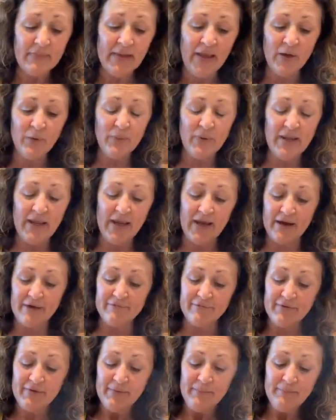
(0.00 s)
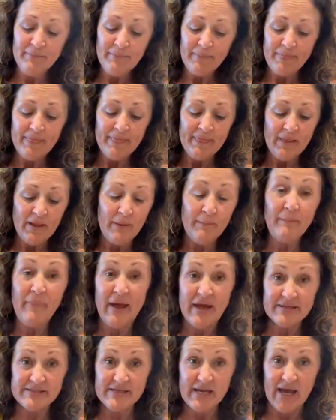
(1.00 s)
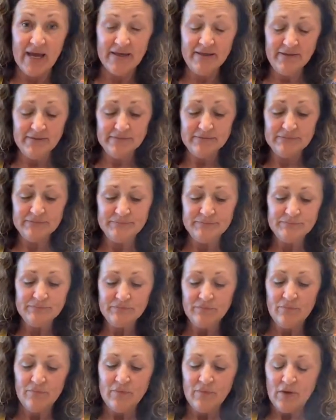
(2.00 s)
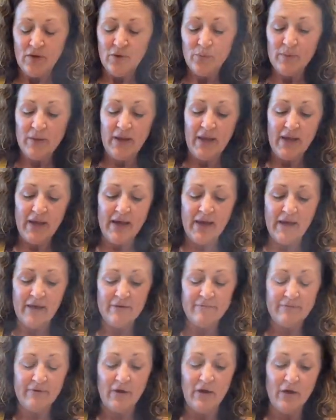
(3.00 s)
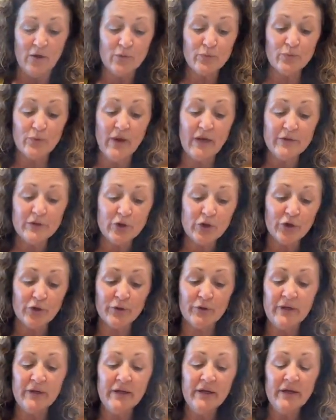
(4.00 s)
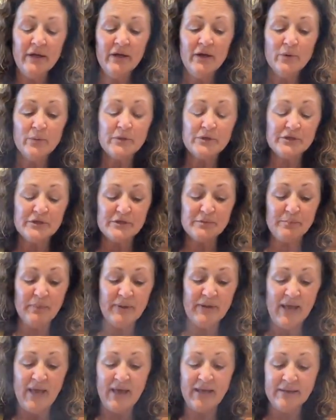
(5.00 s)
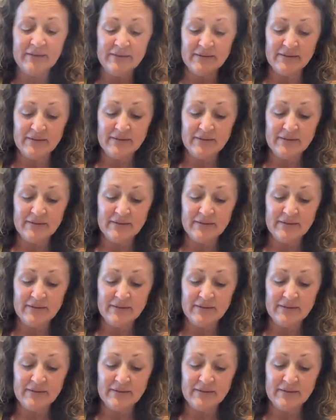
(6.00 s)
And we have pad Thai, we have red curry, which is Penang